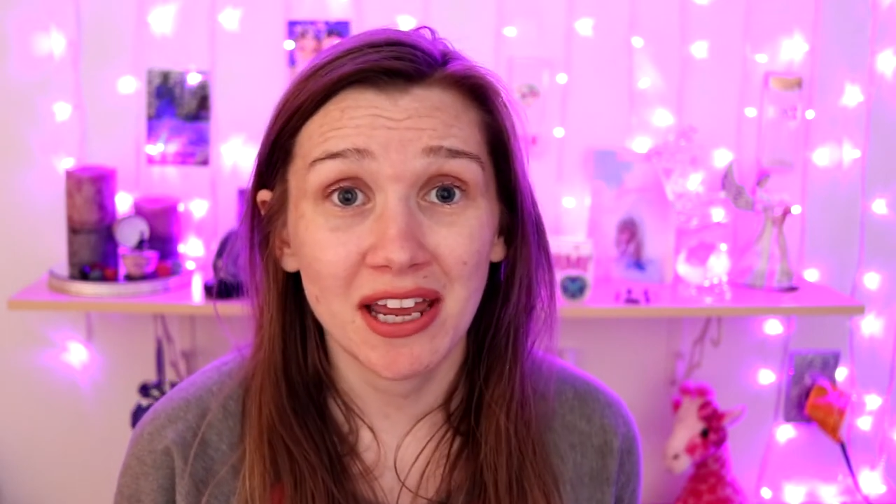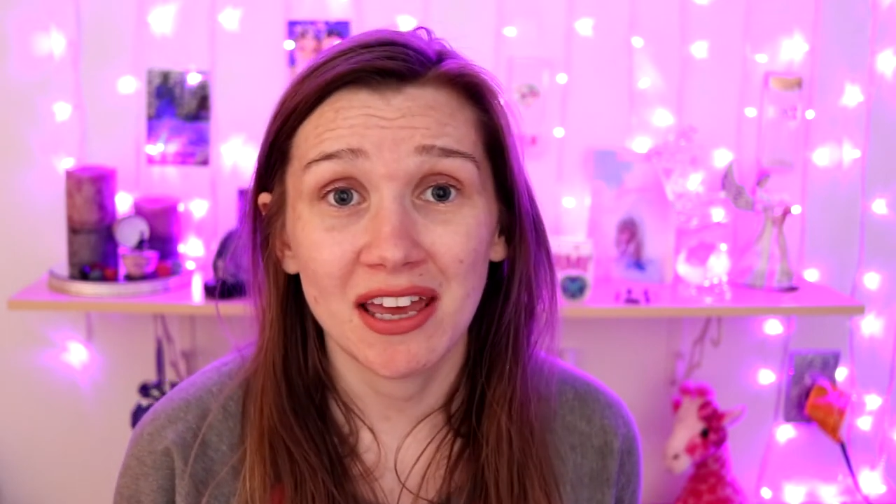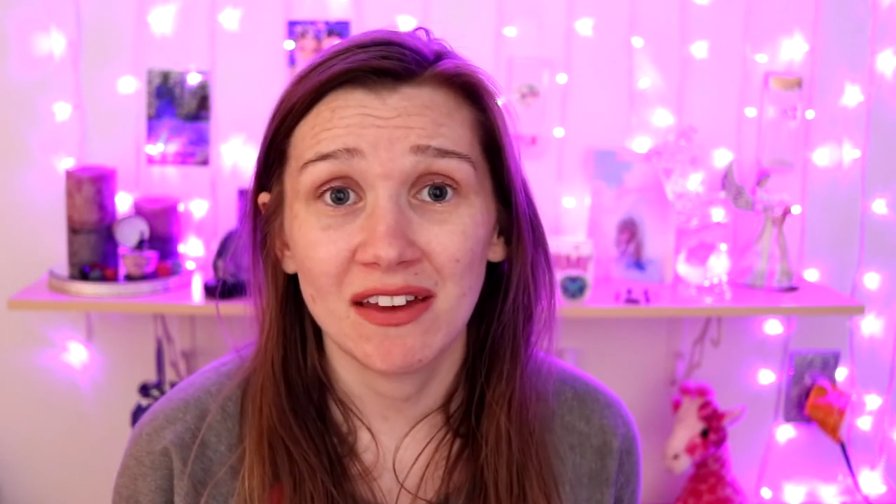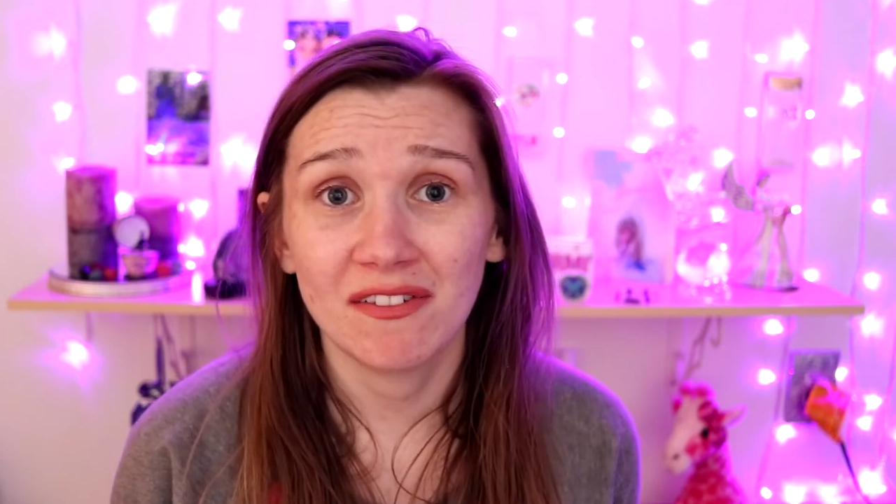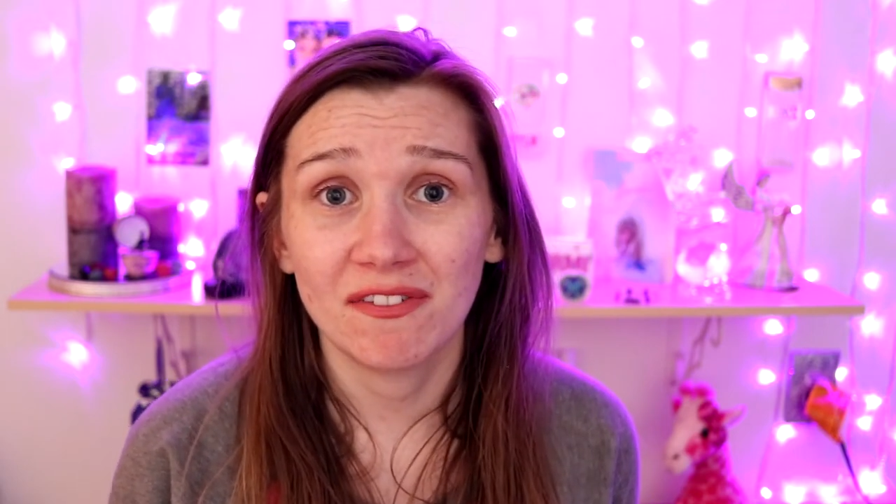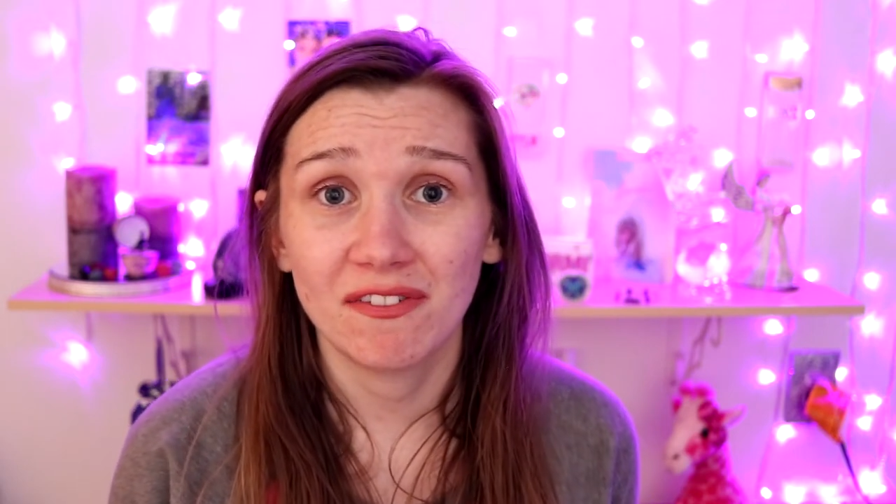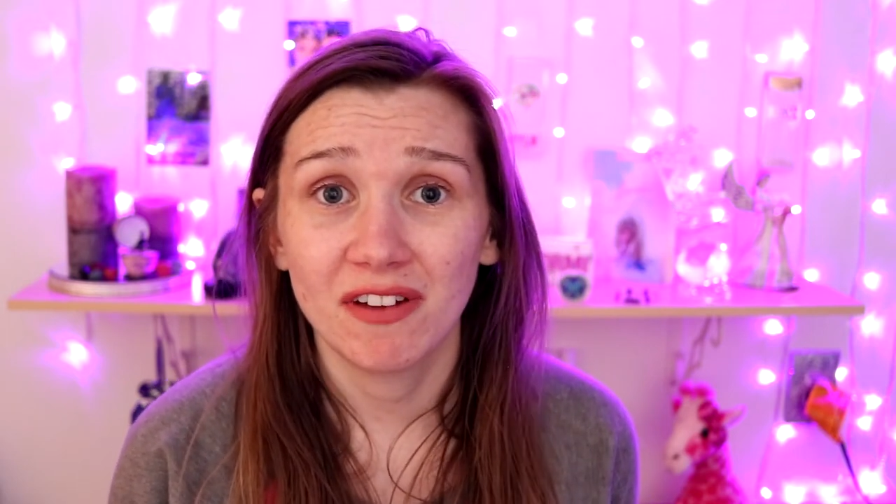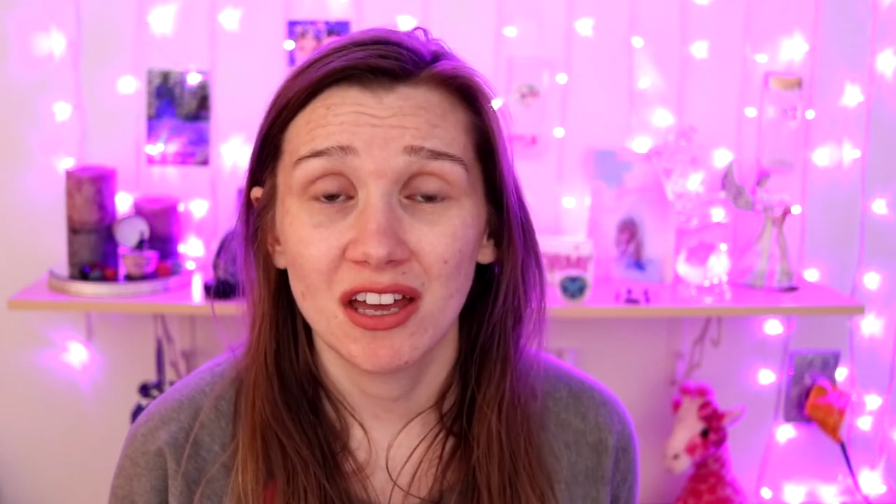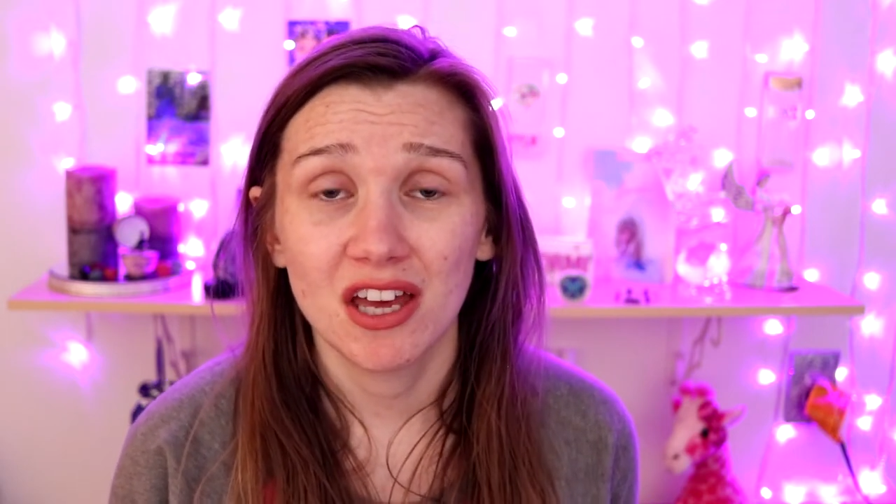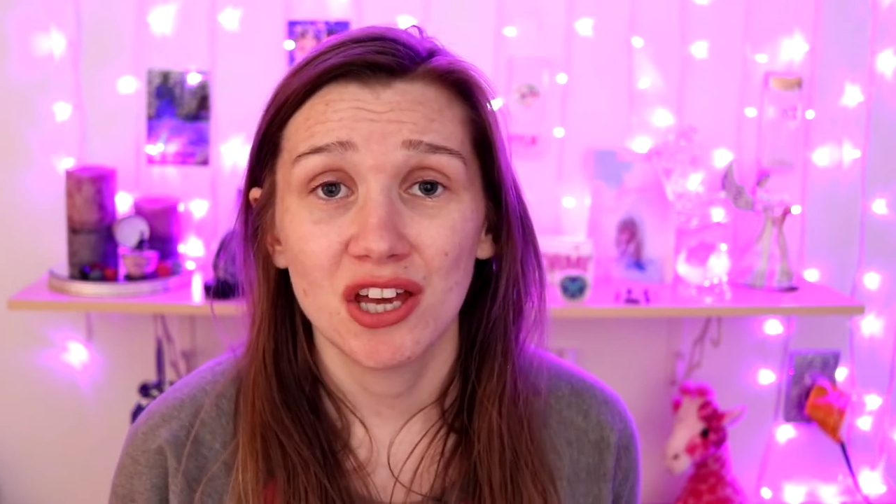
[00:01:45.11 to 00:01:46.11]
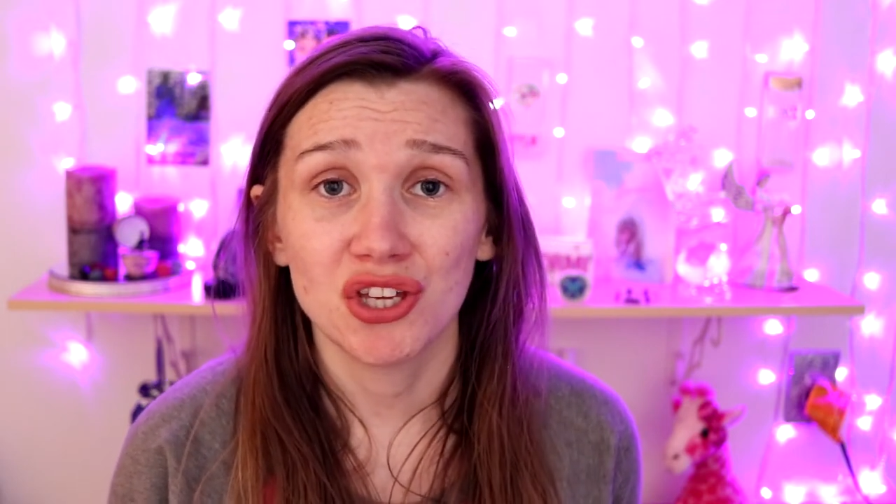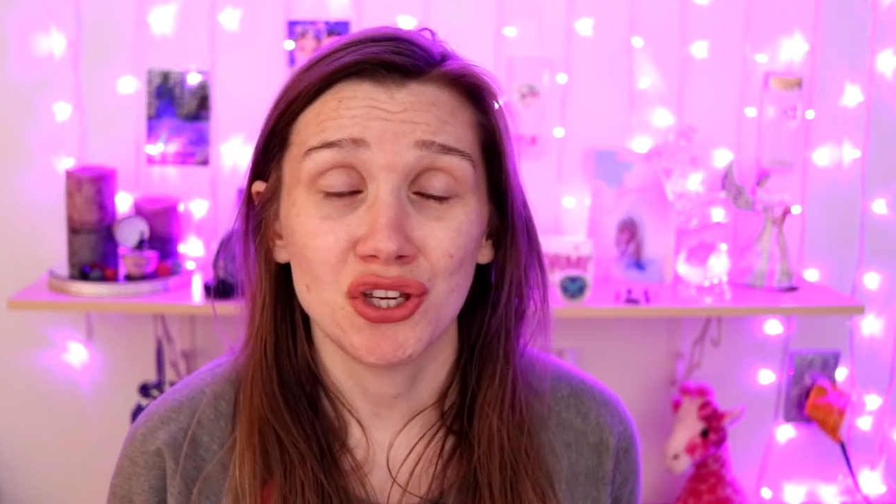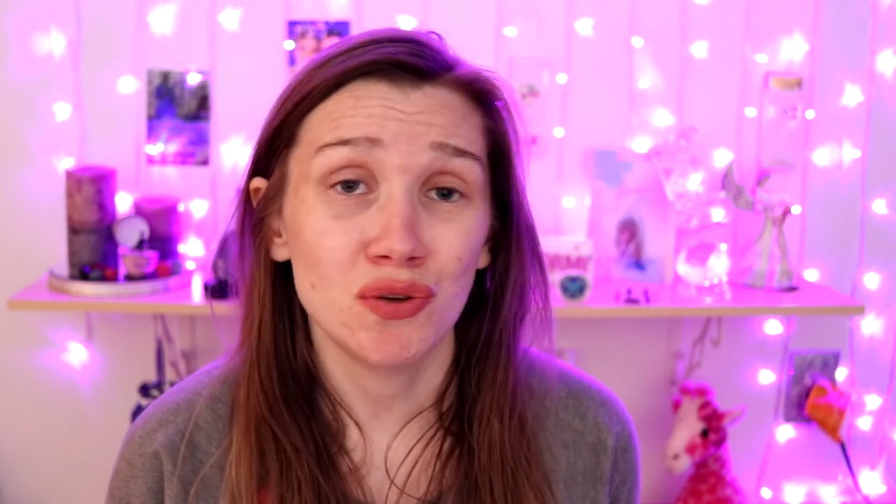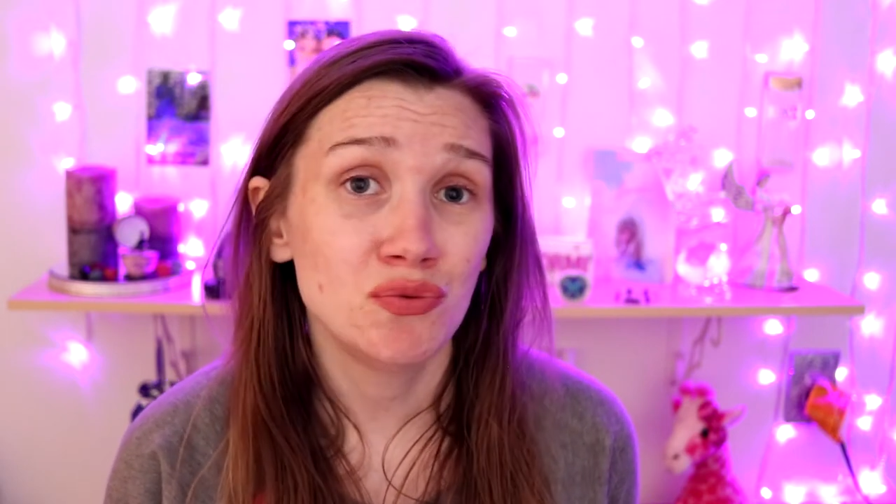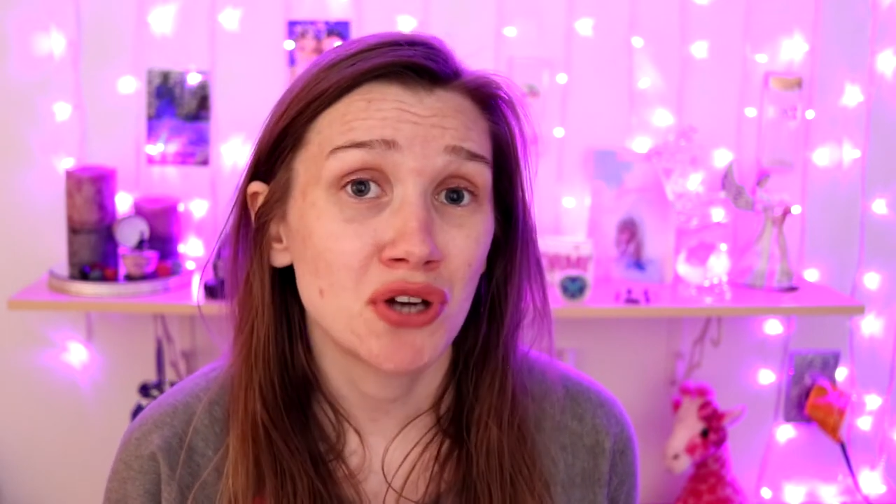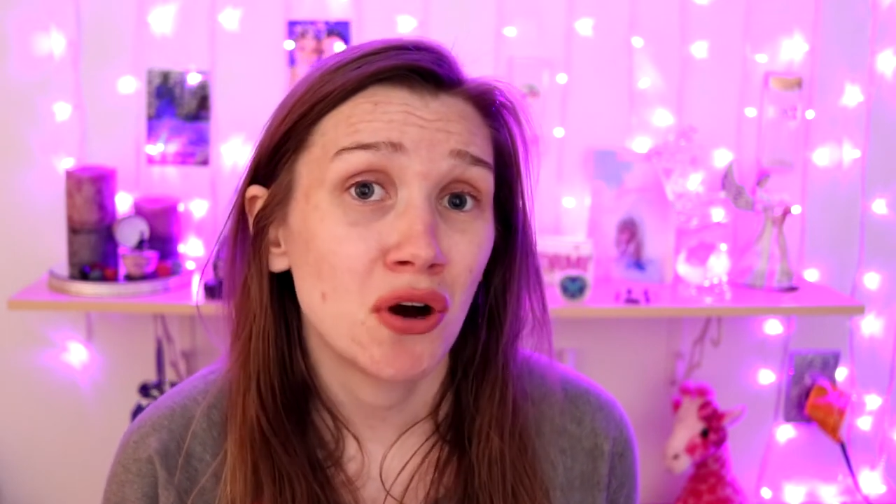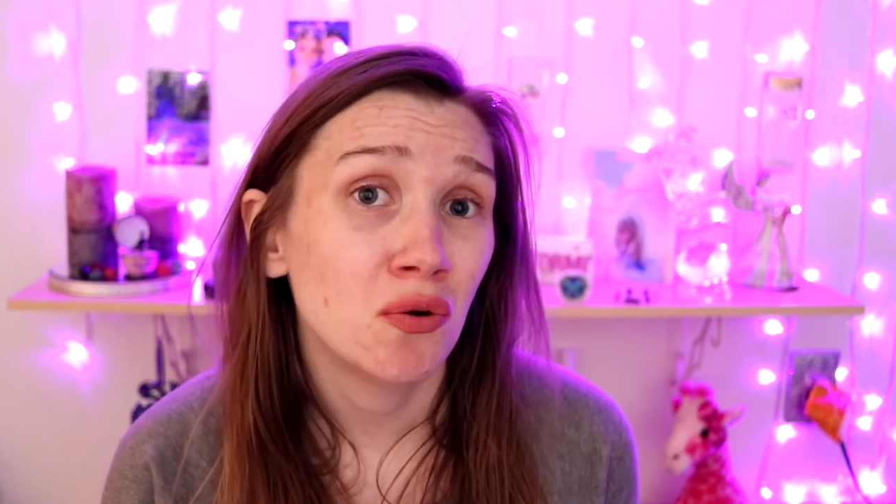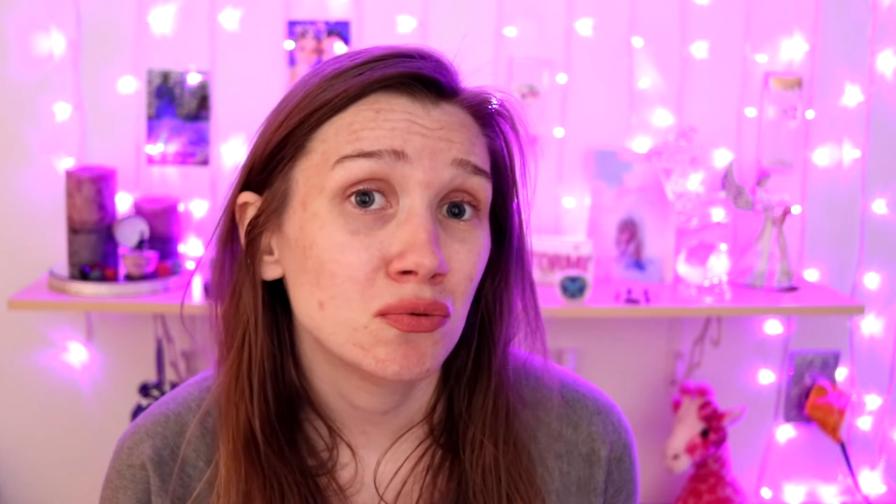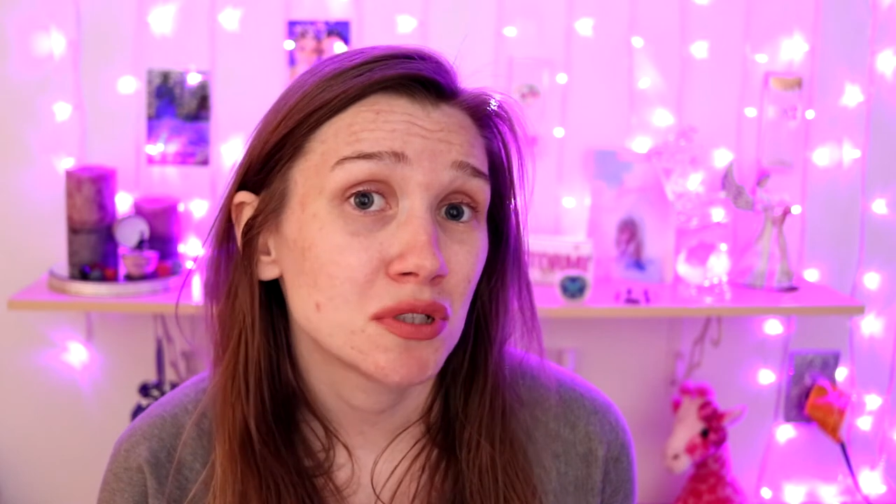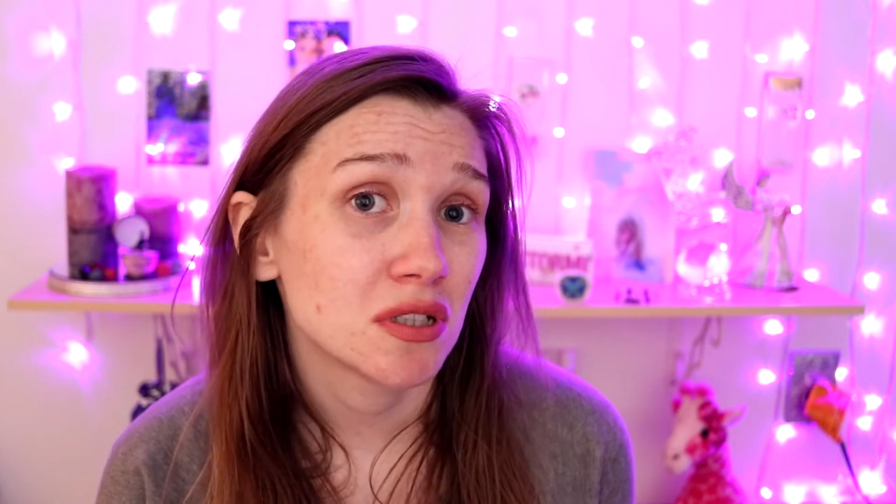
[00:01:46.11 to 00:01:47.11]
if you
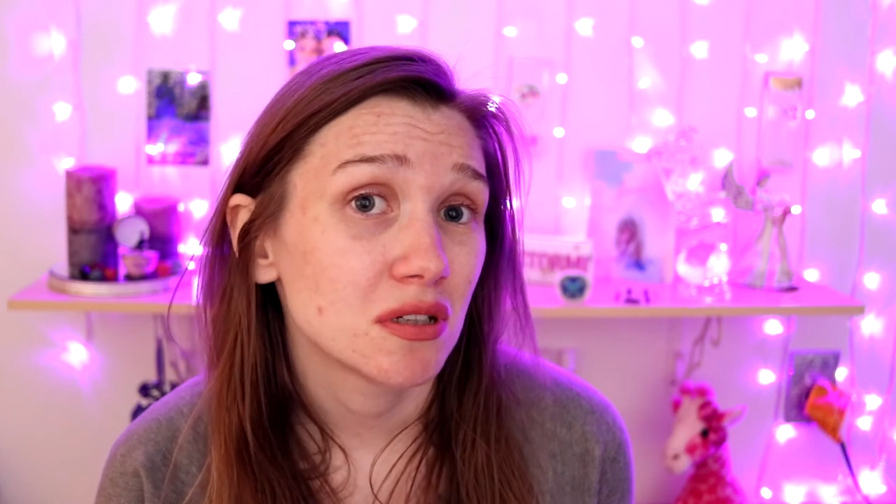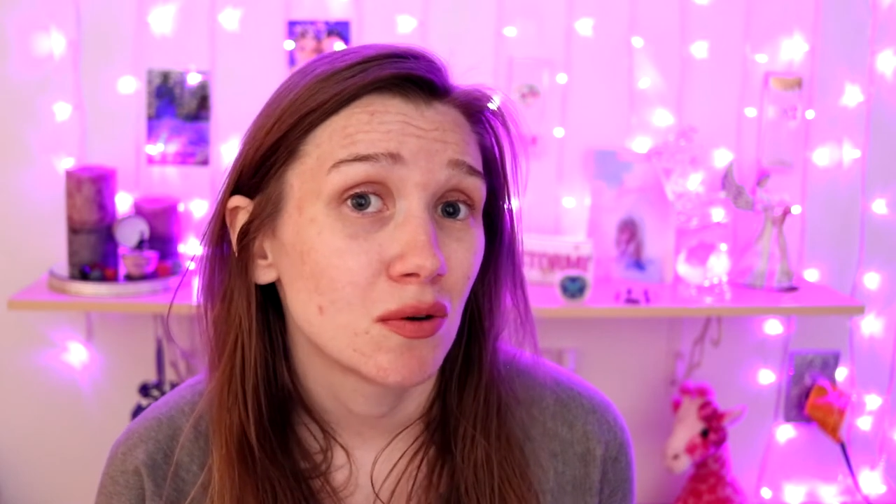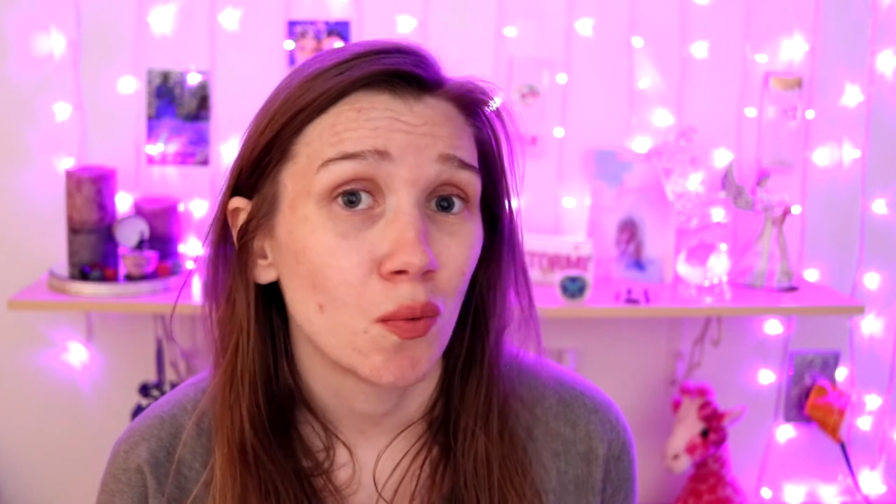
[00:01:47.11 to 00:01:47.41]
don't